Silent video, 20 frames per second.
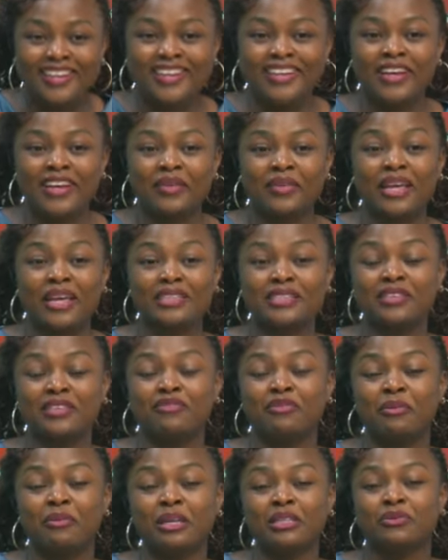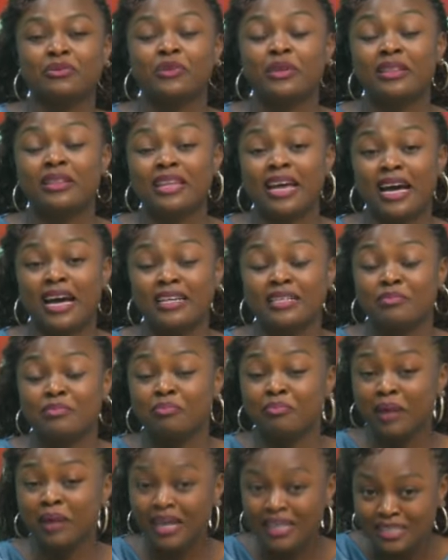Now, that's it from us with that.
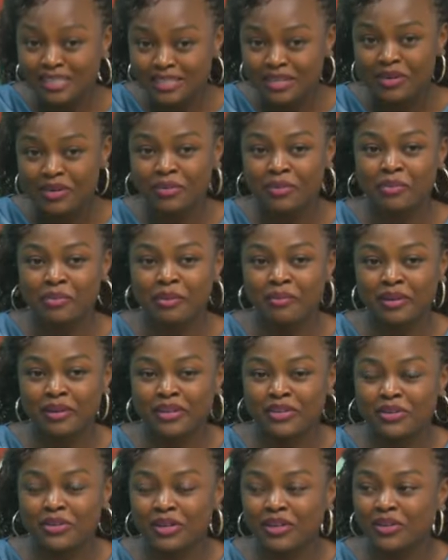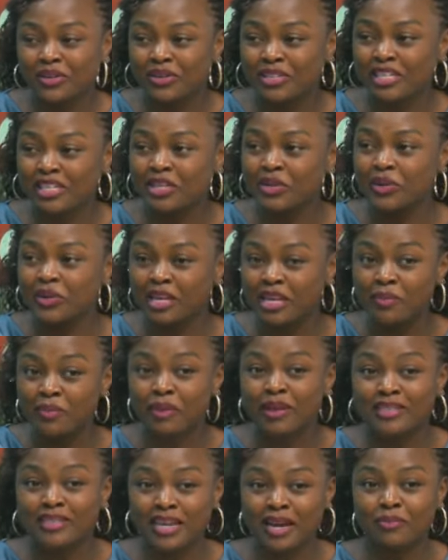But remember that you can continue
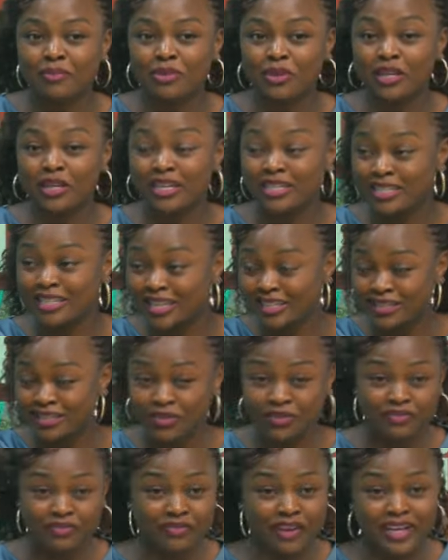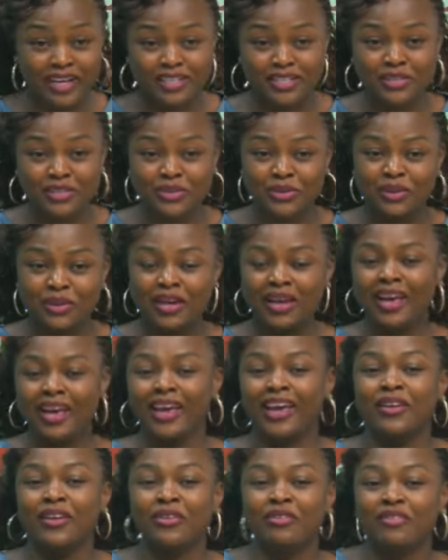keeping tabs on it. He has invited you.
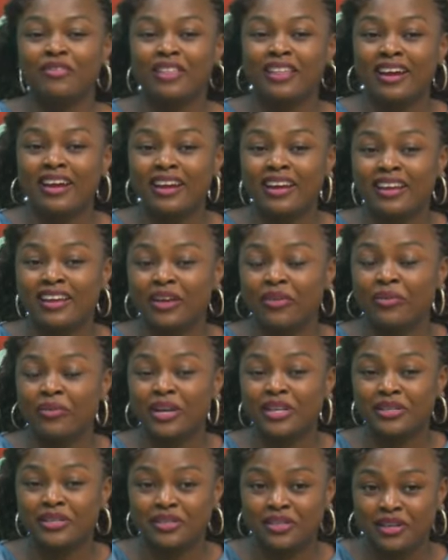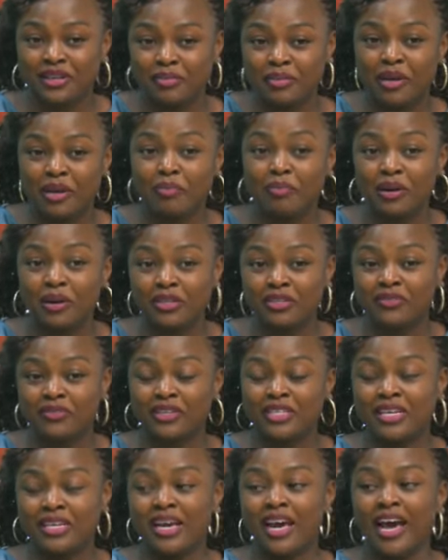Head over there, get registered, be a part of
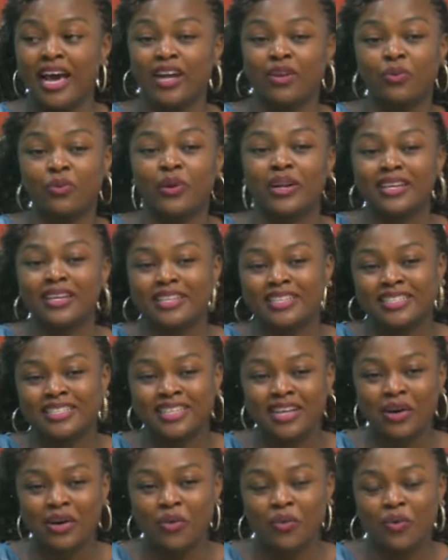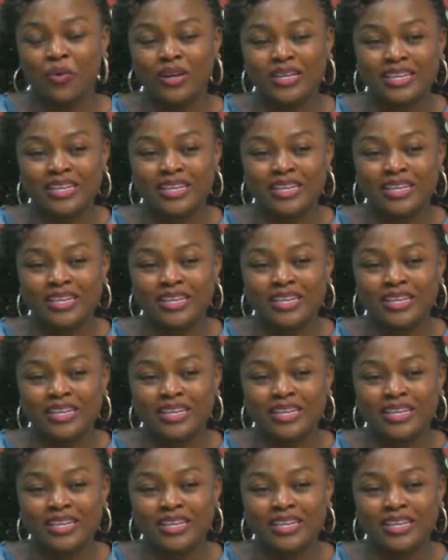it, and witness what